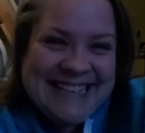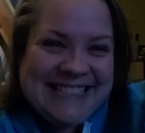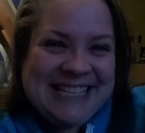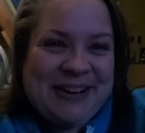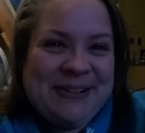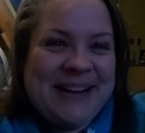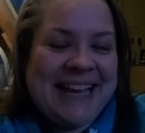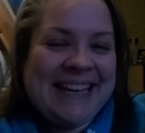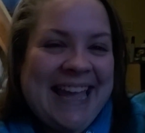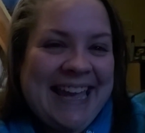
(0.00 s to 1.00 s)
so
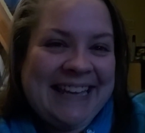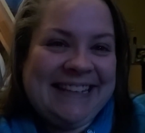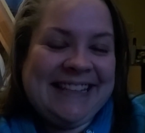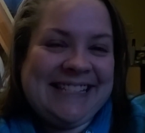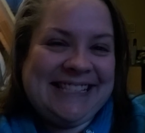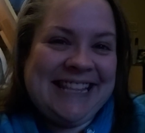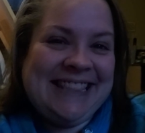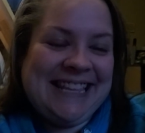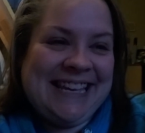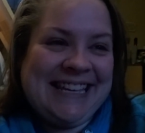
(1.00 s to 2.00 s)
it can this the
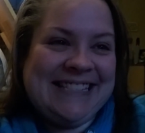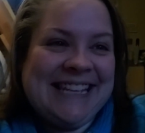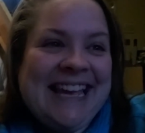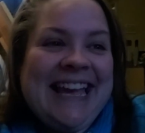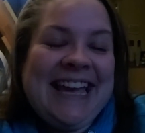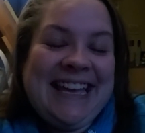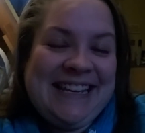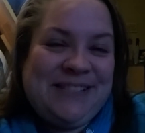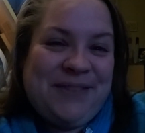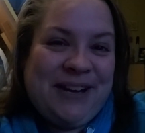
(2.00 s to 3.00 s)
thing is it
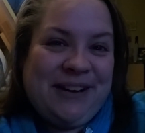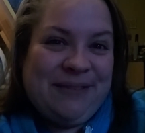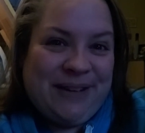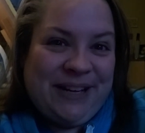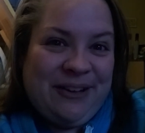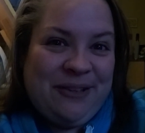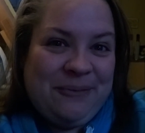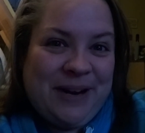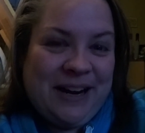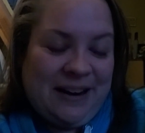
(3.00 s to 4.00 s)
is very real
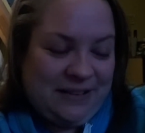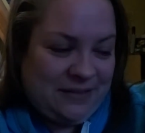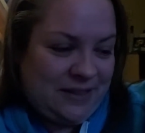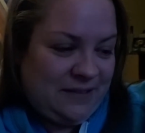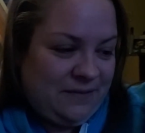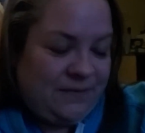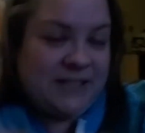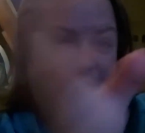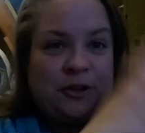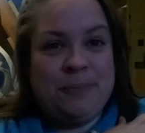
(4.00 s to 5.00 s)
where the
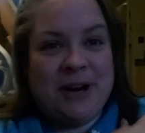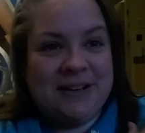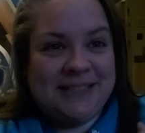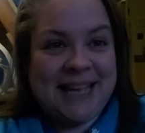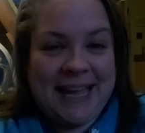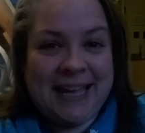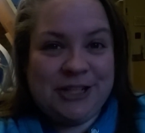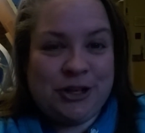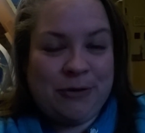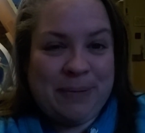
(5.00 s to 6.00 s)
physical marks can
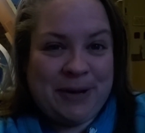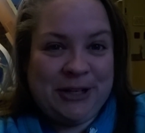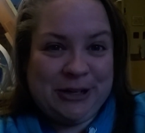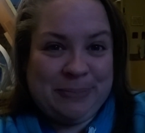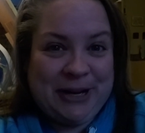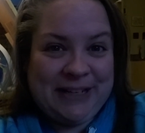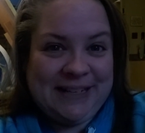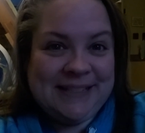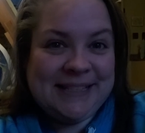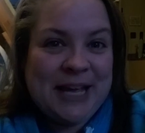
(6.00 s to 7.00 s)
show up on our
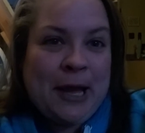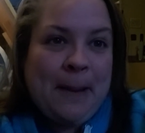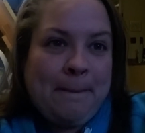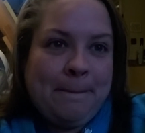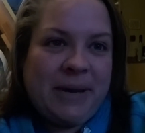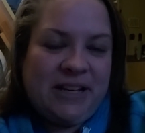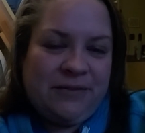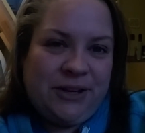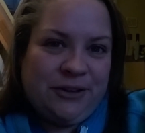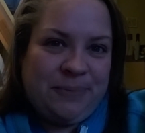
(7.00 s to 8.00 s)
bodies but
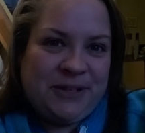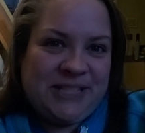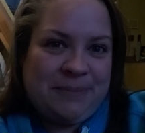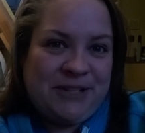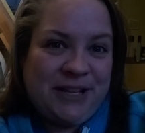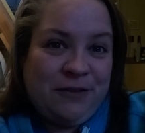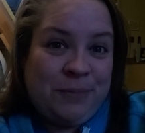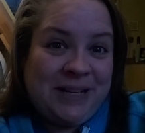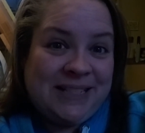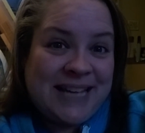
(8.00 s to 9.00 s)
if you're in the perception that
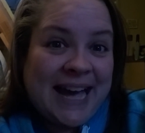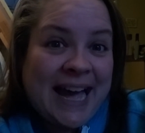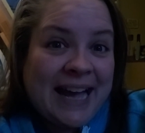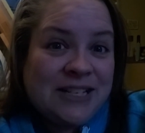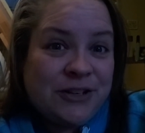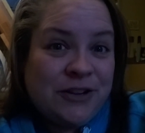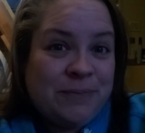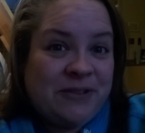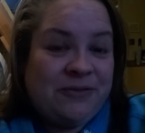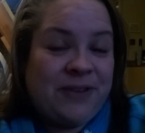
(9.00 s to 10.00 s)
you've been attacked or you've
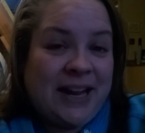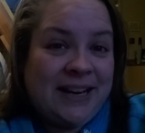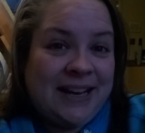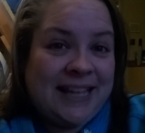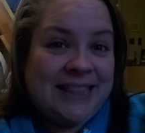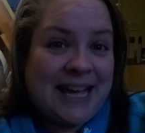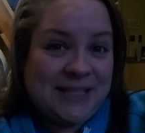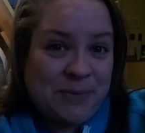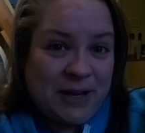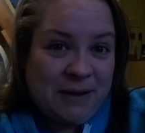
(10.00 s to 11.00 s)
been fighting and
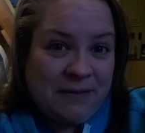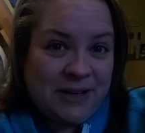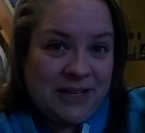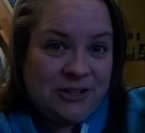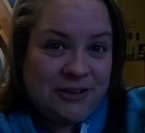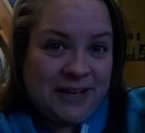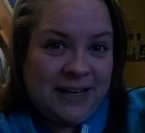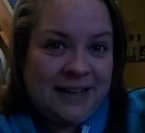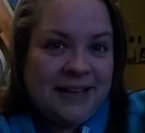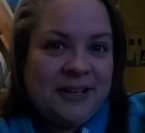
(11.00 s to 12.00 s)
that's why you have an injury